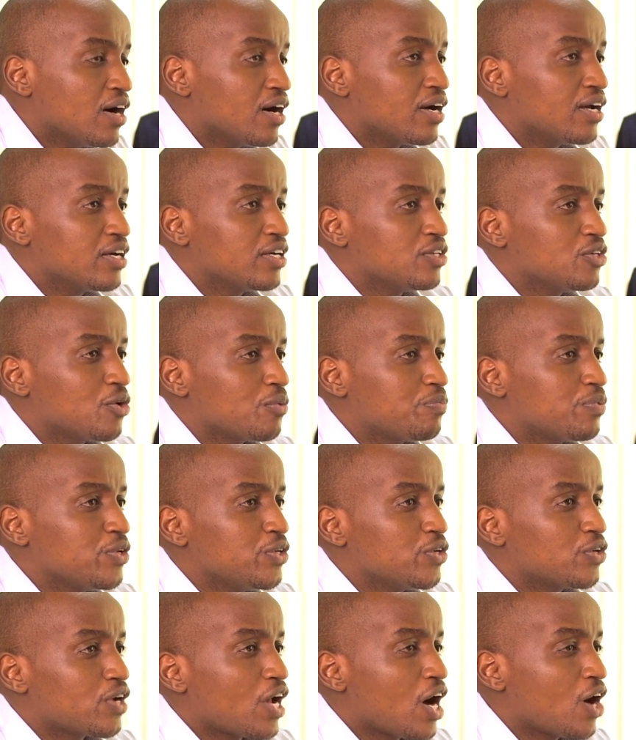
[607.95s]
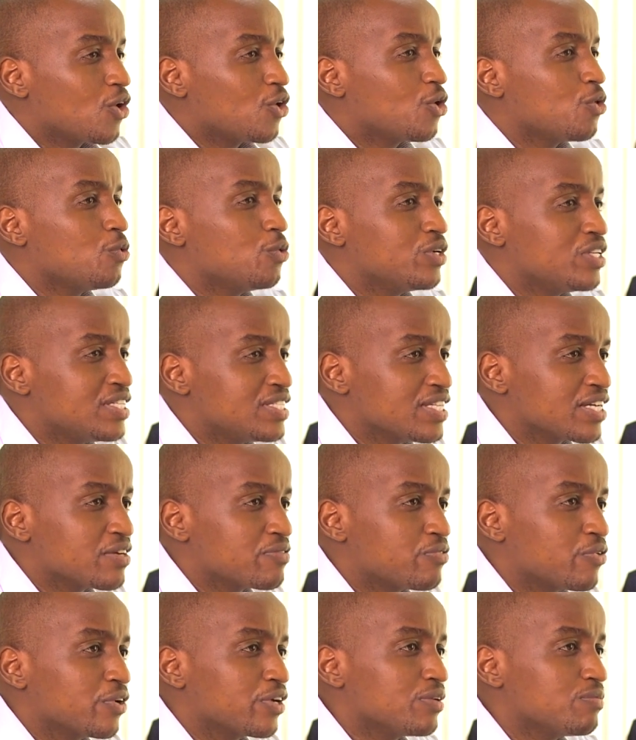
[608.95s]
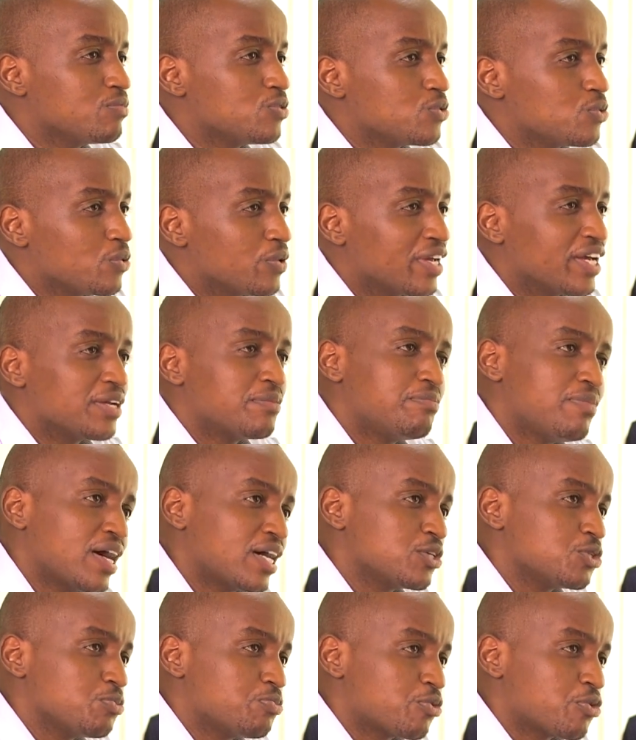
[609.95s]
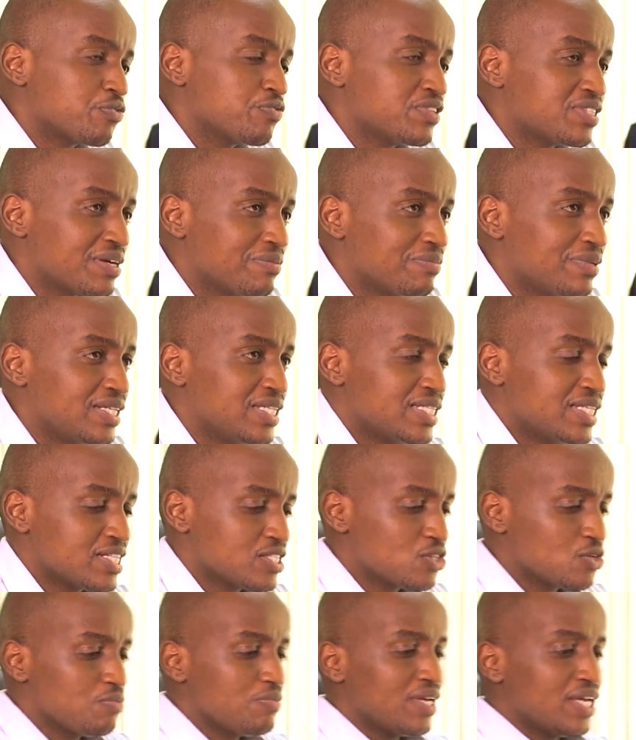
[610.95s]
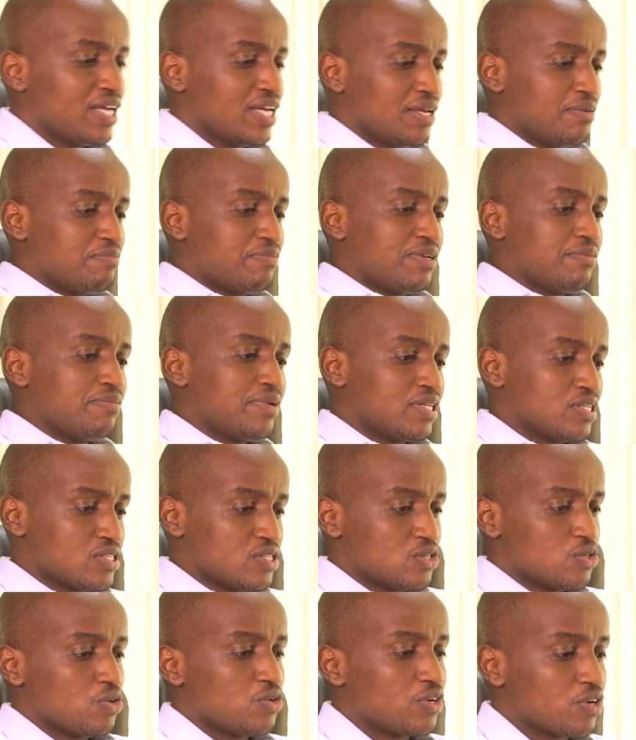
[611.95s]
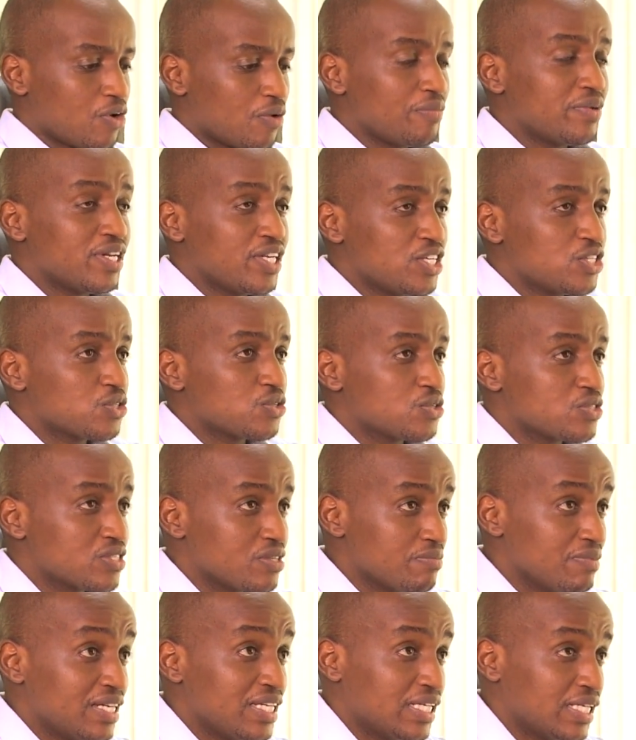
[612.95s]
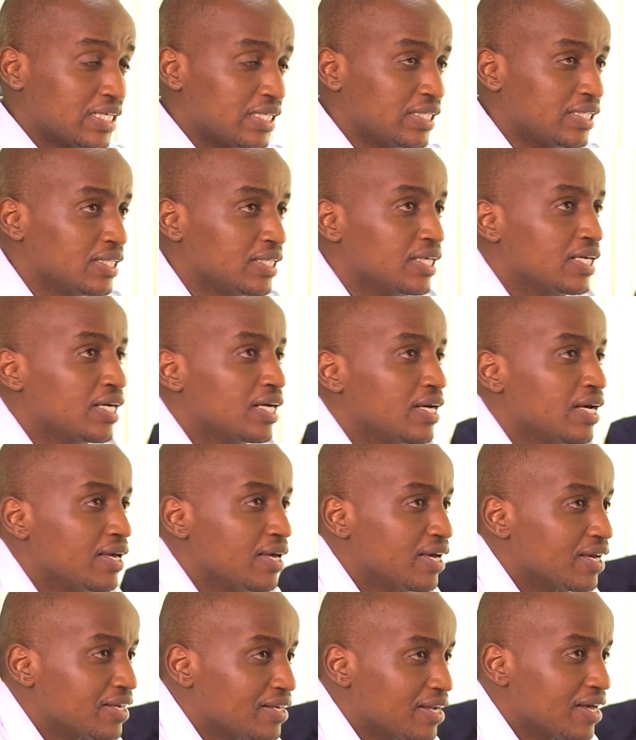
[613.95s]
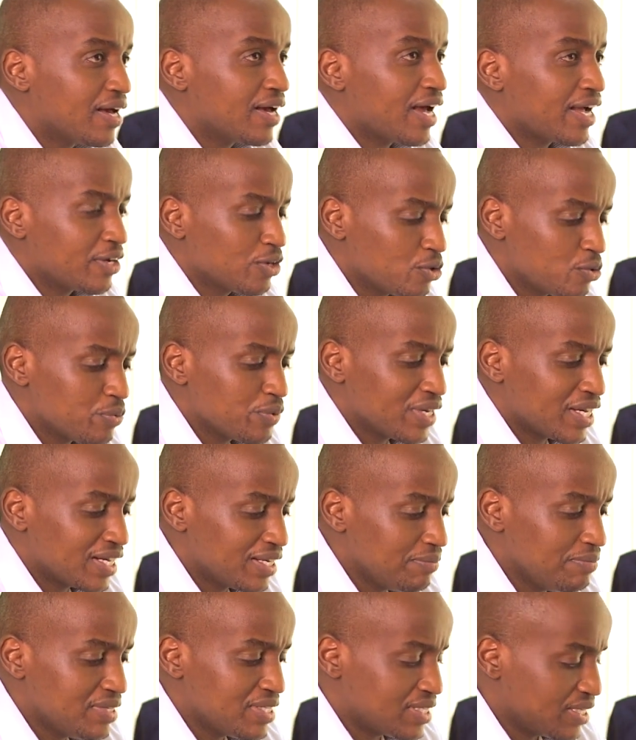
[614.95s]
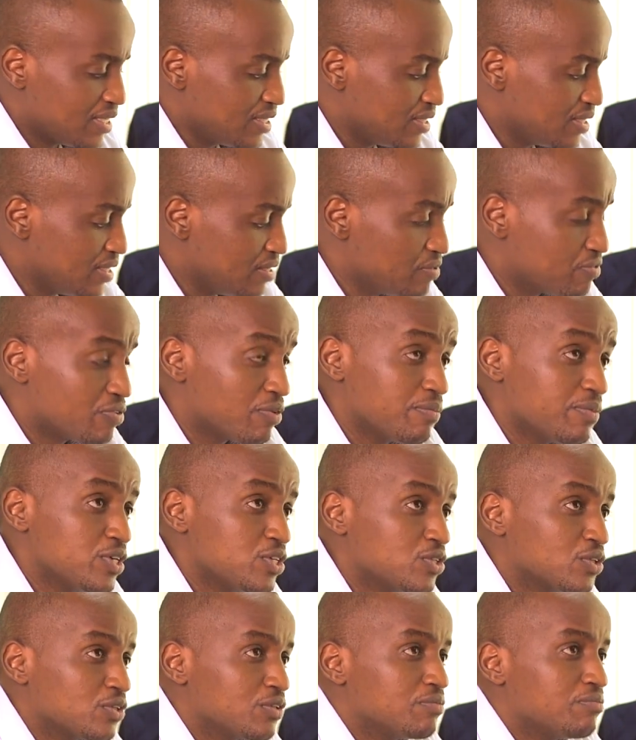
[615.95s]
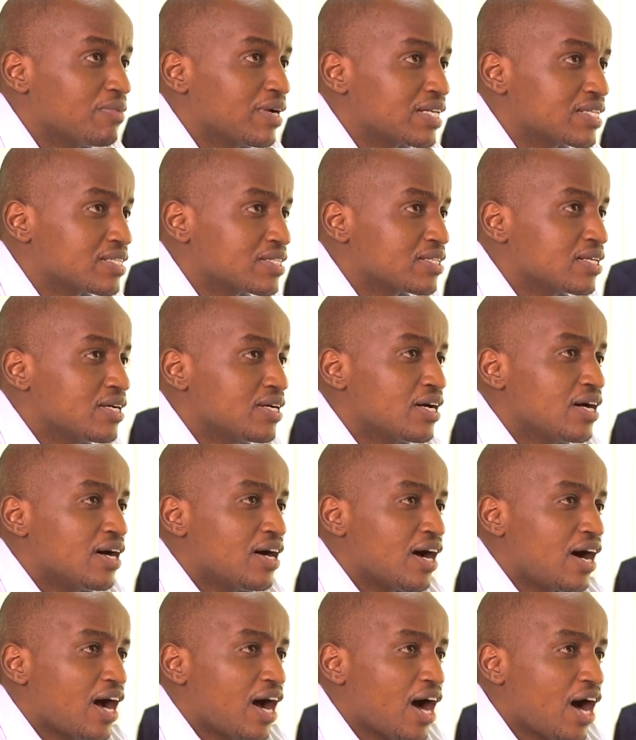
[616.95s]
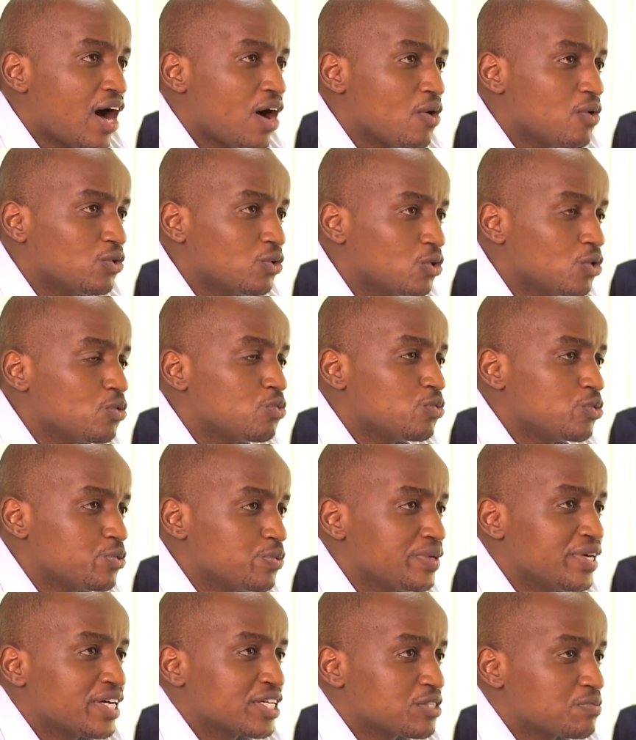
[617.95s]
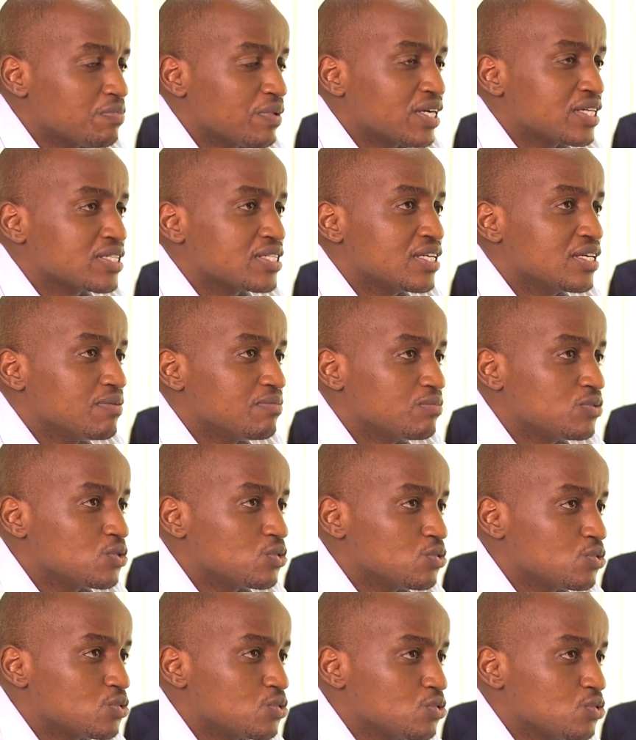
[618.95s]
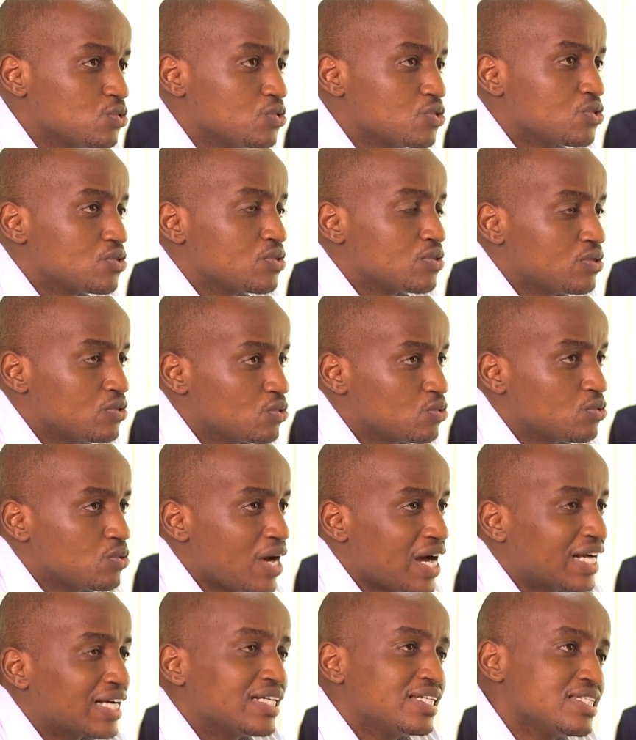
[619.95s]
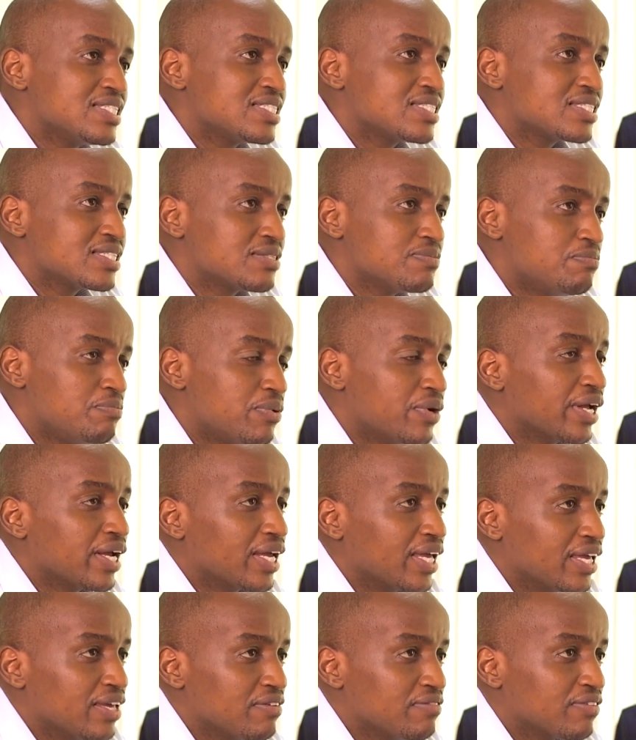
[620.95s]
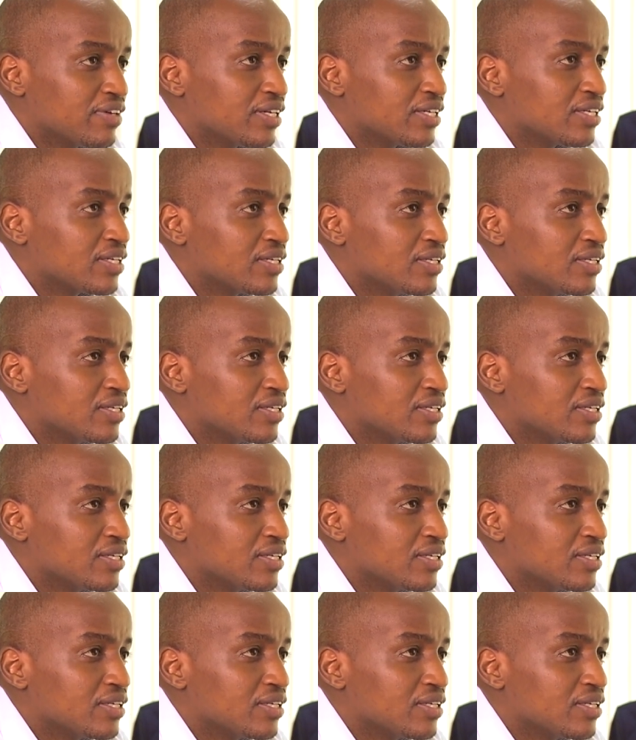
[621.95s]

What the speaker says: In your opinion, how long would it take for him to get back to profitability, assuming he implements your recommendations immediately? And I know we are limited in information, but how long would we expect him to at least break even?